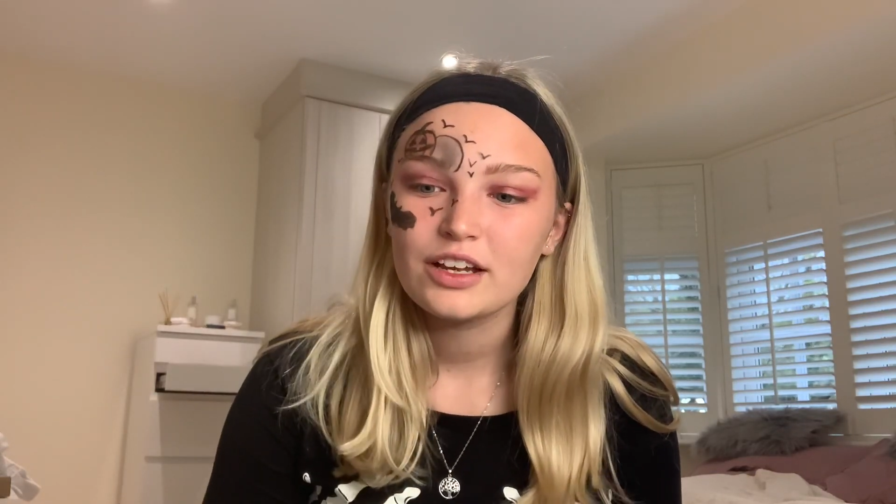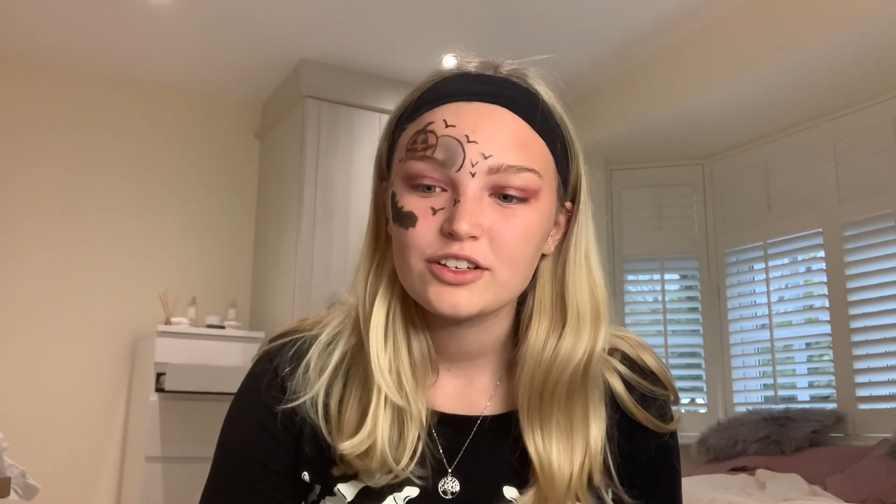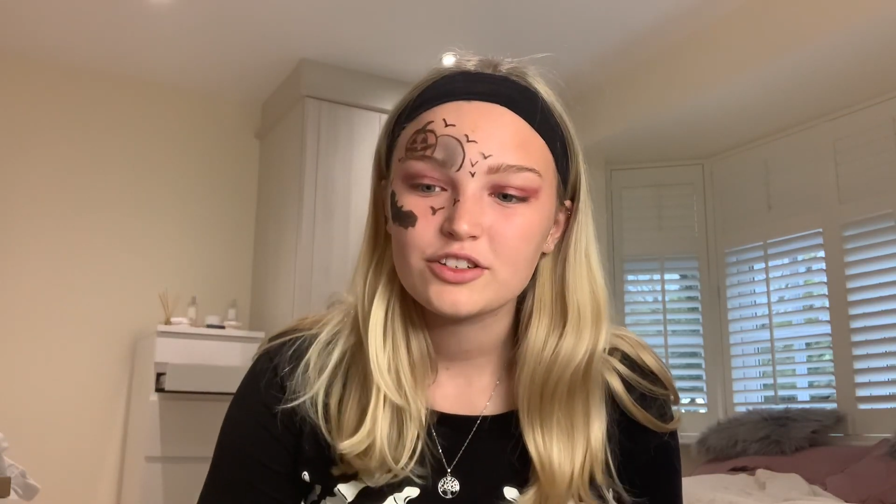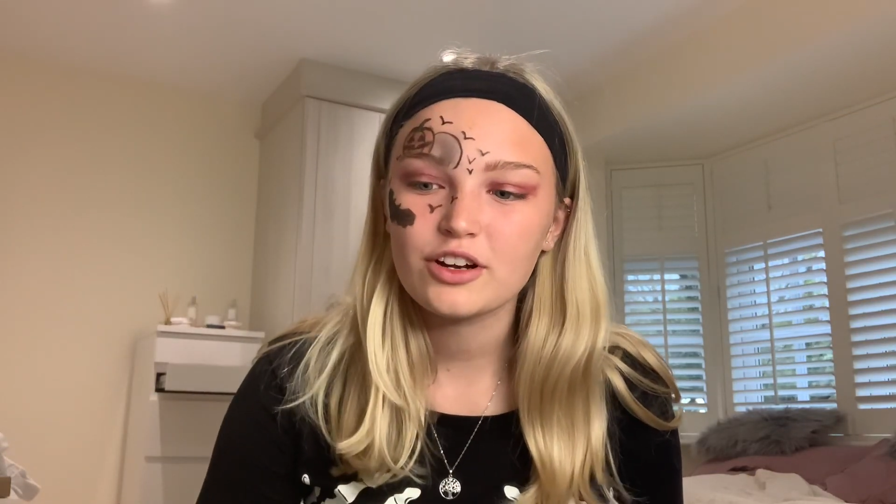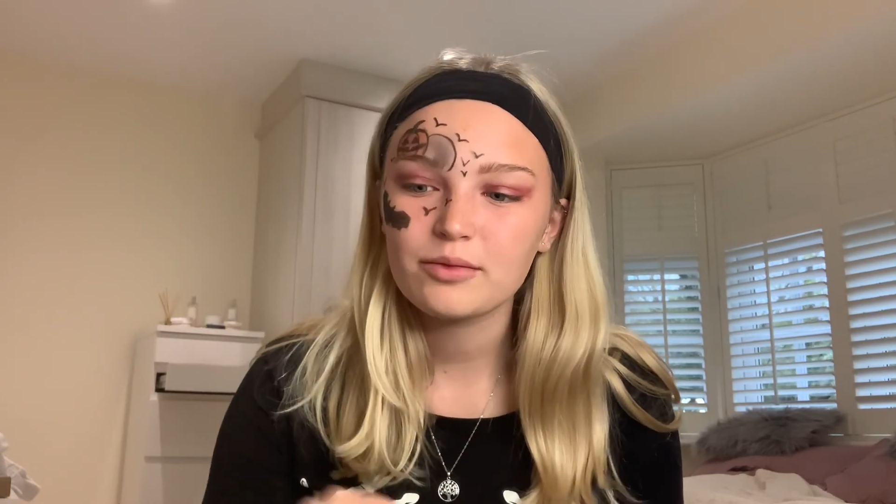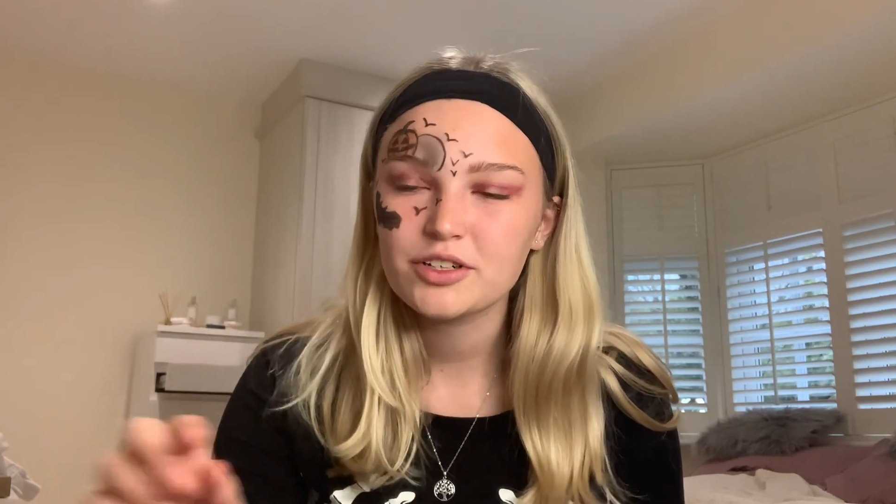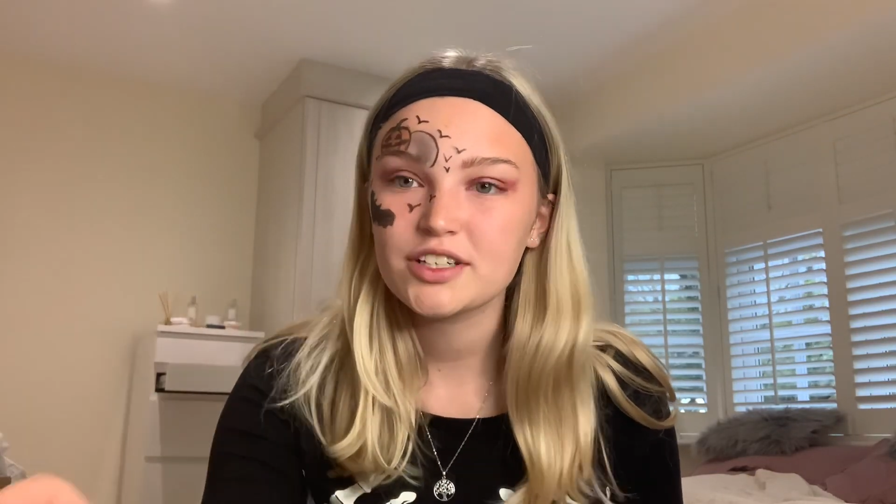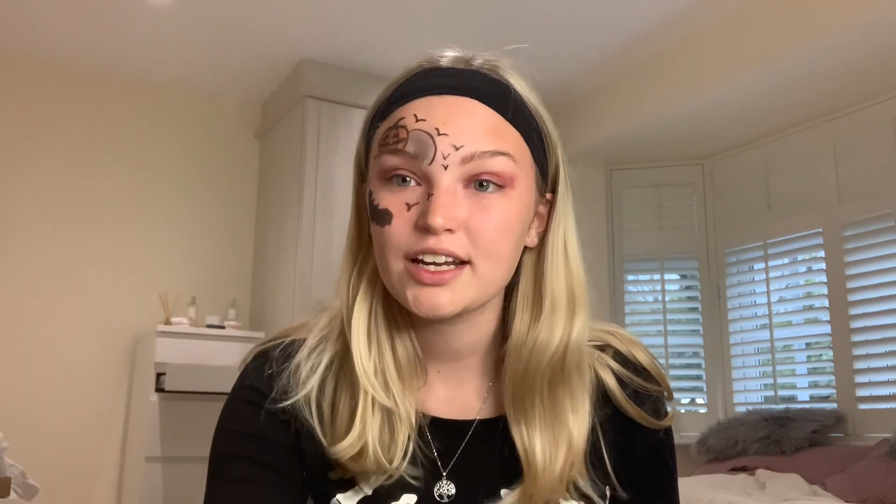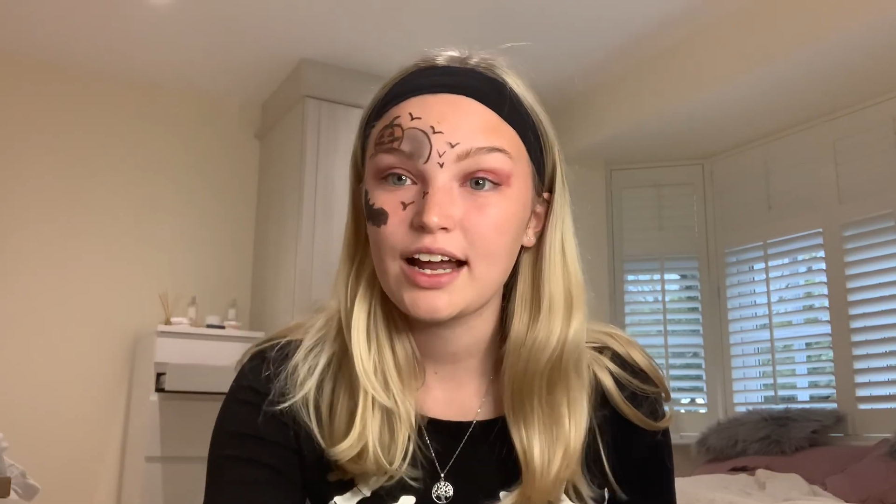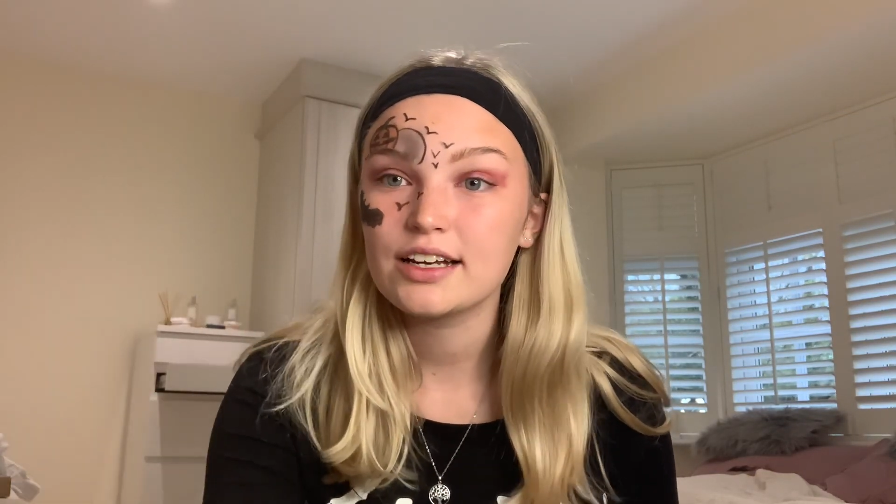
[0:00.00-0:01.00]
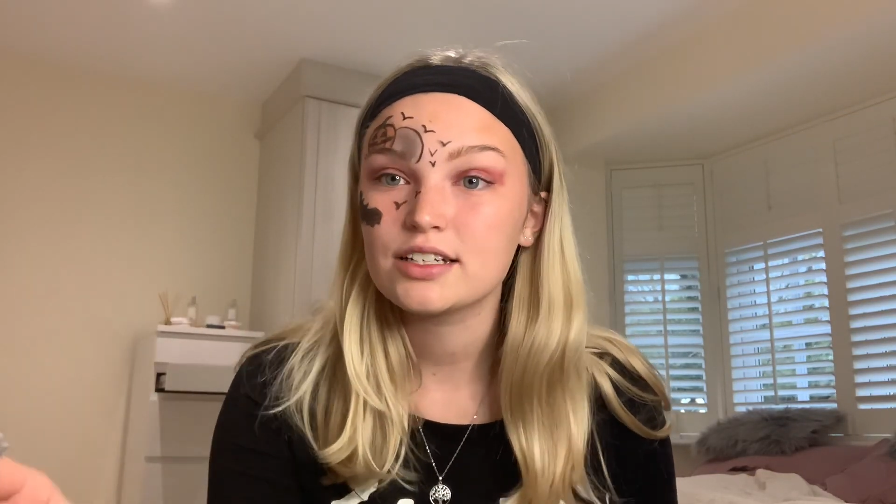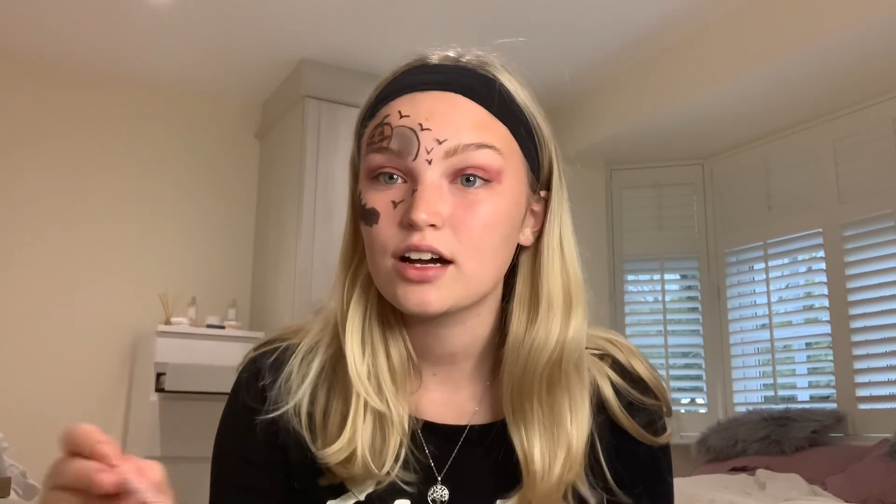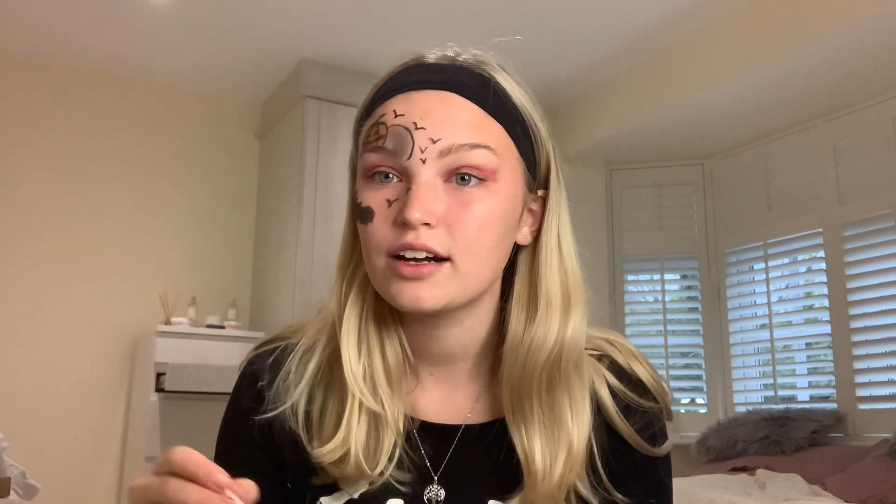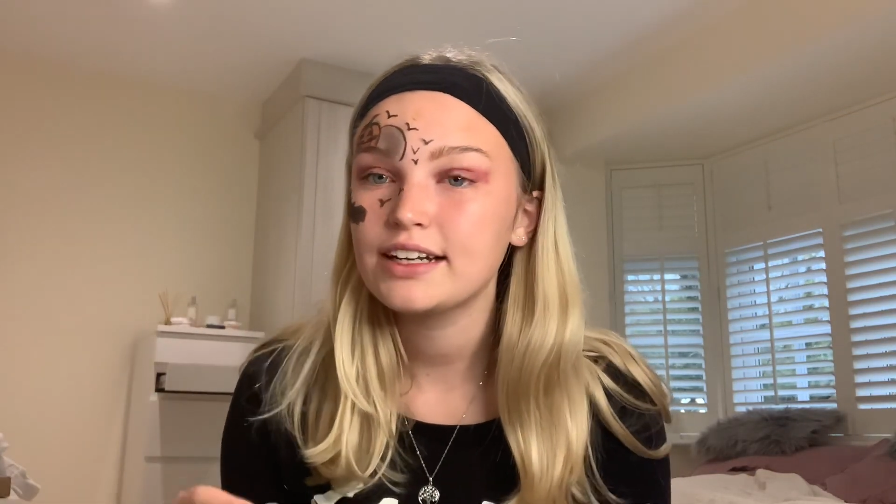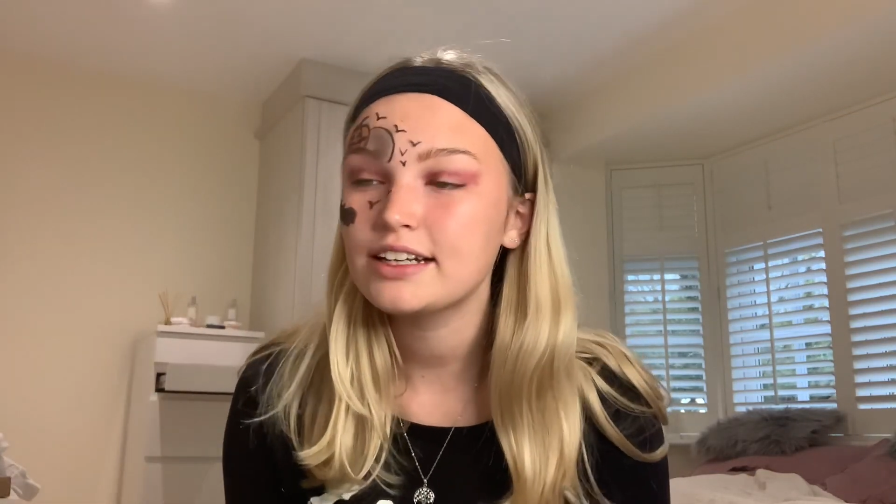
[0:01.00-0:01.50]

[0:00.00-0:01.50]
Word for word: So now I'm just going to add a tiny